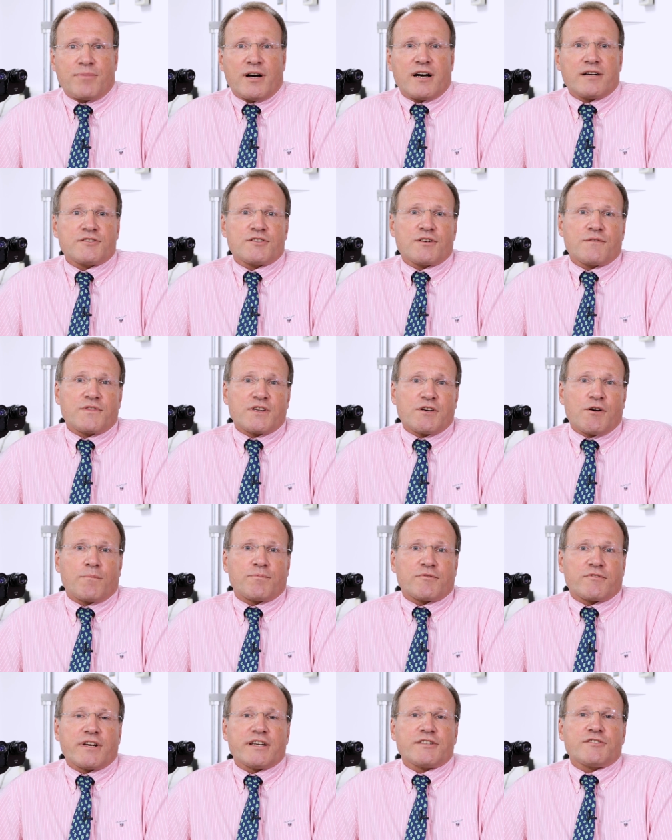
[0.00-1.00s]
Parts of the
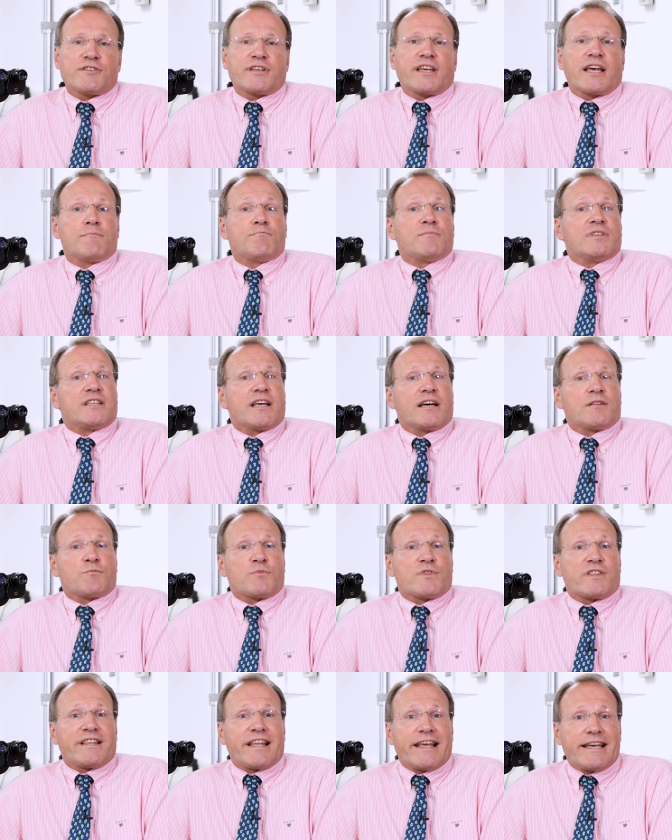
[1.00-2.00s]
operation can be done
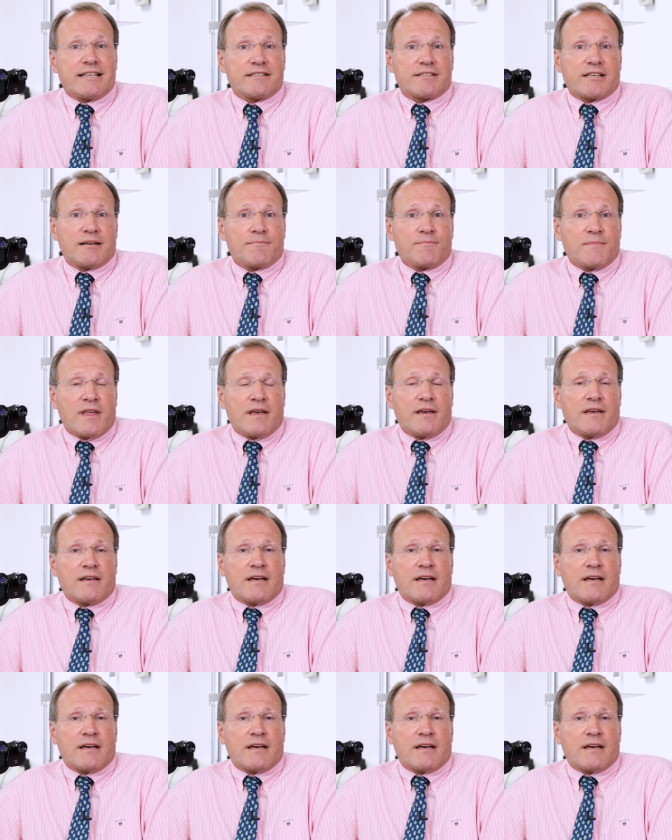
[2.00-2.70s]
with laser.